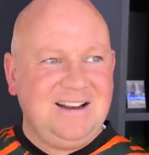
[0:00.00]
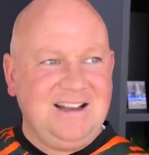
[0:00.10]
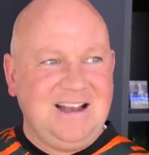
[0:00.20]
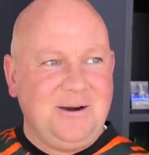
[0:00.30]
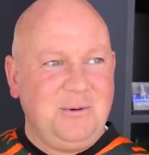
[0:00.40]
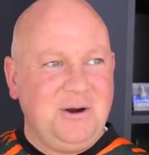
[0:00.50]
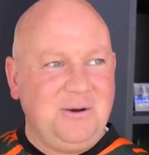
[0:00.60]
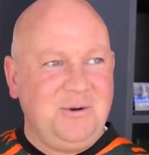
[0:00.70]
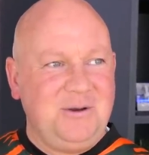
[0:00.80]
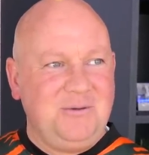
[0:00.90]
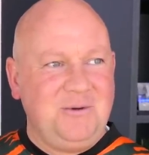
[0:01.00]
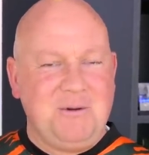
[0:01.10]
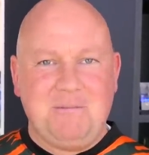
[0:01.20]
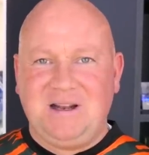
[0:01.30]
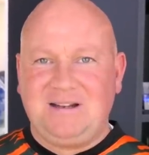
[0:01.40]
yeah, we, we, we,
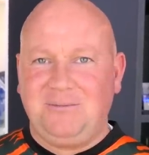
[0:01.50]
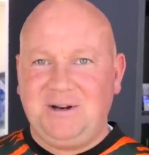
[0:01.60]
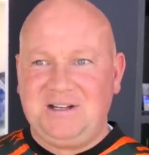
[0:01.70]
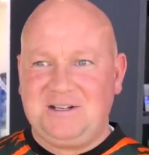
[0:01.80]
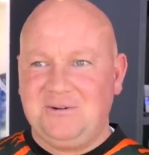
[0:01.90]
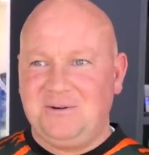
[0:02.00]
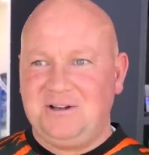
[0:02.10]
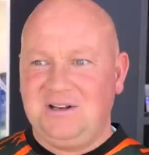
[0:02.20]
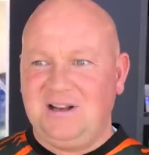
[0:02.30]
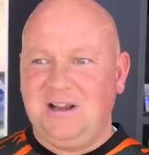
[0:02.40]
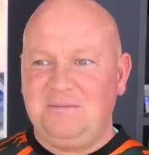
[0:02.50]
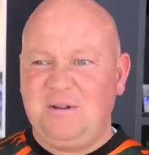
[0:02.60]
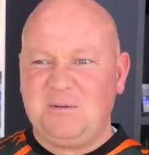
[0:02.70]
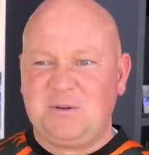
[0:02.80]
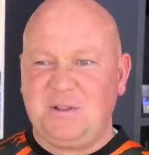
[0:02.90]
went mental when he scored, and um,
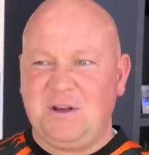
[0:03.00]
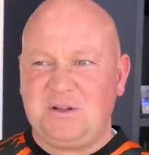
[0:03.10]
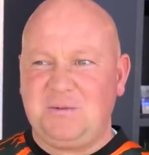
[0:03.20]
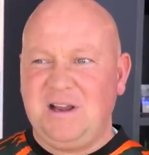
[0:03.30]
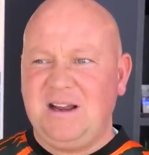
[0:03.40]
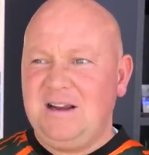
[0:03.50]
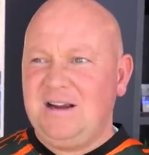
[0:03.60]
it was one of those where